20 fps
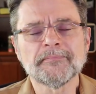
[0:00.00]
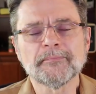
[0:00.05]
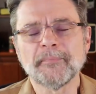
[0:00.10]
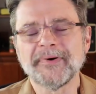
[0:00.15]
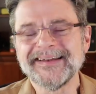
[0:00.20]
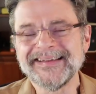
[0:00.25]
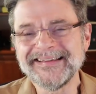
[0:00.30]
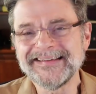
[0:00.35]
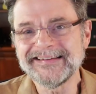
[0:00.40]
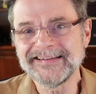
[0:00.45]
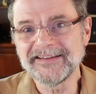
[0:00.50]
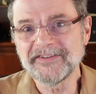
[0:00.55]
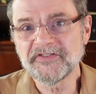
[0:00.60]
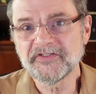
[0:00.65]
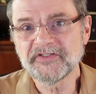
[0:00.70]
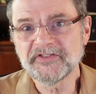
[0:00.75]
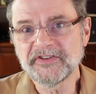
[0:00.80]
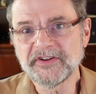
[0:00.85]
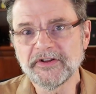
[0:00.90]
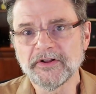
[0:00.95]
but it is
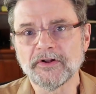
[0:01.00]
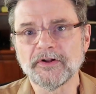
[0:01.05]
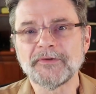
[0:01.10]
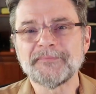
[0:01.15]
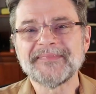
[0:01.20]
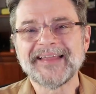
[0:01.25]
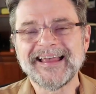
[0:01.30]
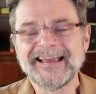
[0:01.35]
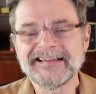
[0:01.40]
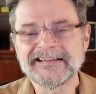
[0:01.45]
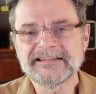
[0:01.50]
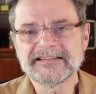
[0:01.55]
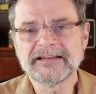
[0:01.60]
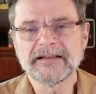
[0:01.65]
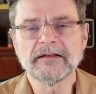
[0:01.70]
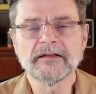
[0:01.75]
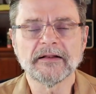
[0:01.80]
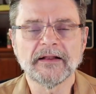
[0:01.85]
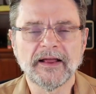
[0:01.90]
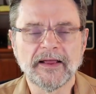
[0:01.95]
still a
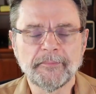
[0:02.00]
single